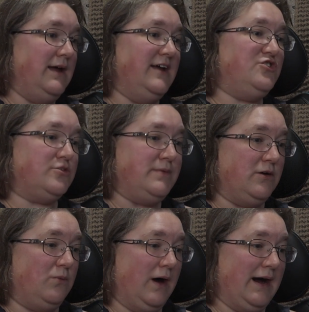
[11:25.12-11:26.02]
it took me
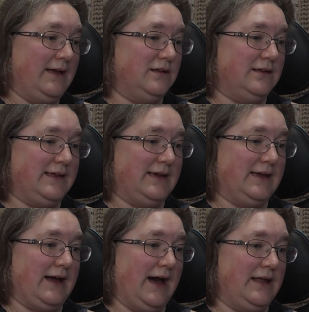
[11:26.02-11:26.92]
a while. It
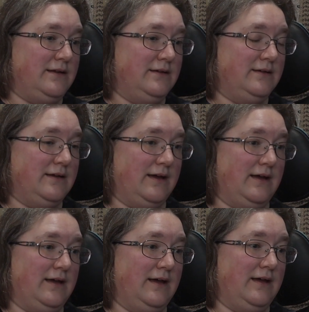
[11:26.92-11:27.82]
got
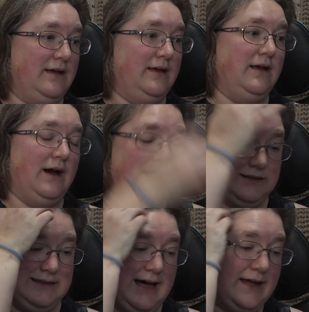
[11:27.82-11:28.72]
a
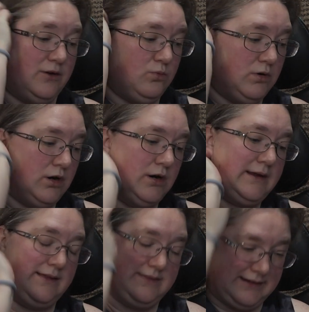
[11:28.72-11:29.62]
lot of
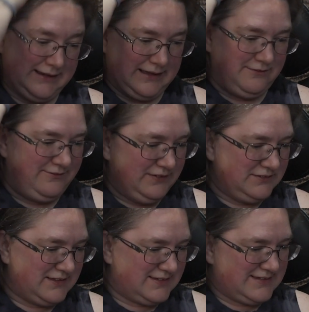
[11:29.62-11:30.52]
work, and then it kind of fell
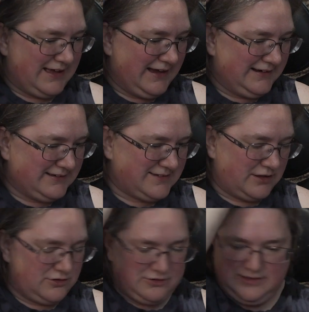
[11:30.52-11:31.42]
to the side as
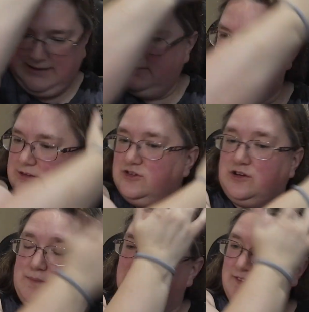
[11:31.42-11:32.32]
other things
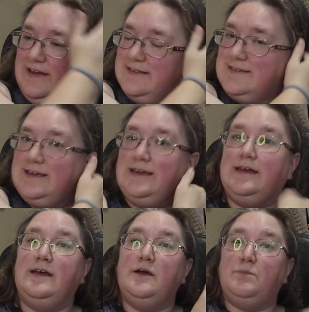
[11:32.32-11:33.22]
took my fancy,
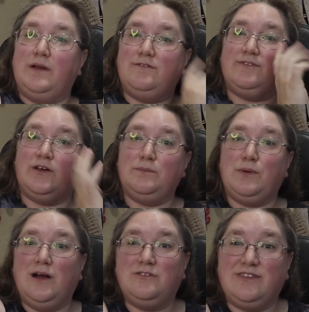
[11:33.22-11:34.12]
but I'm very
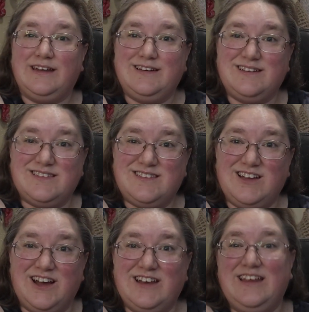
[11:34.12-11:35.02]
proud that it is
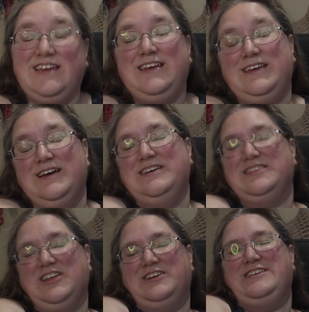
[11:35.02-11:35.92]
done. He
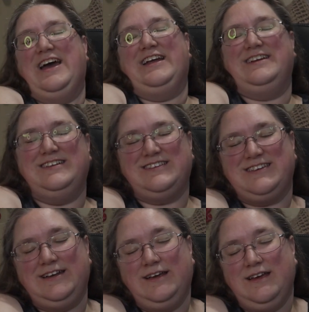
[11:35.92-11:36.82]
looked at it and
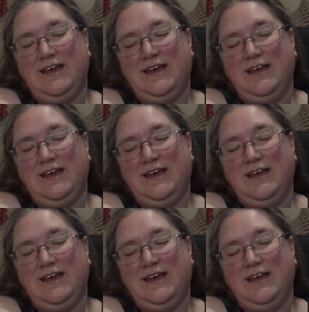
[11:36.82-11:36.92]
said,